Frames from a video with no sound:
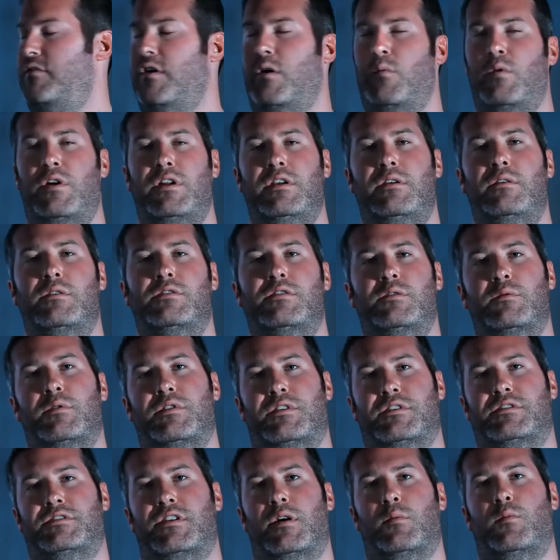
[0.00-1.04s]
I want to use it with a
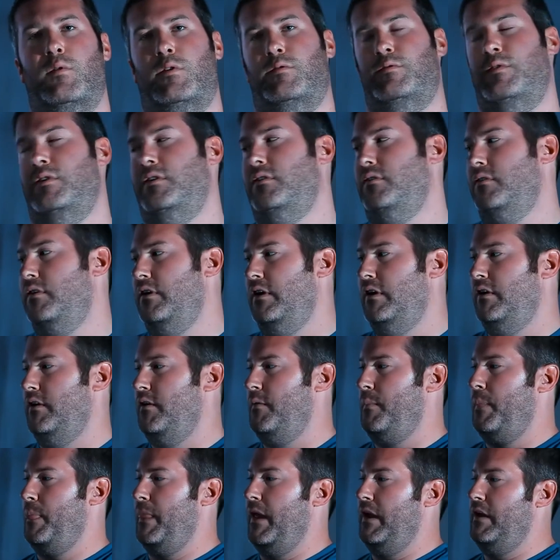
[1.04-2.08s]
subwoofer,
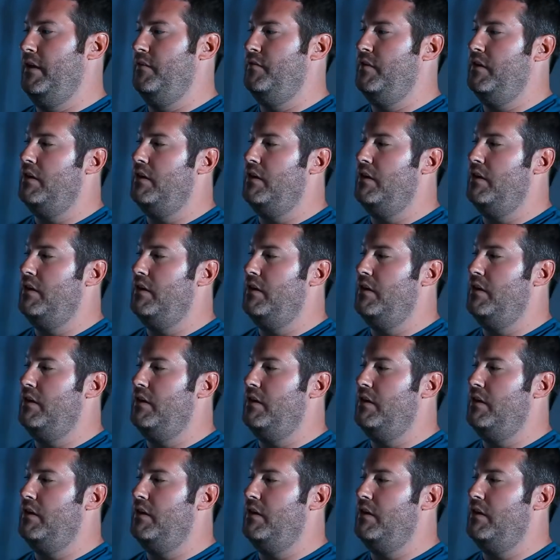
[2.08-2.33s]
I hit the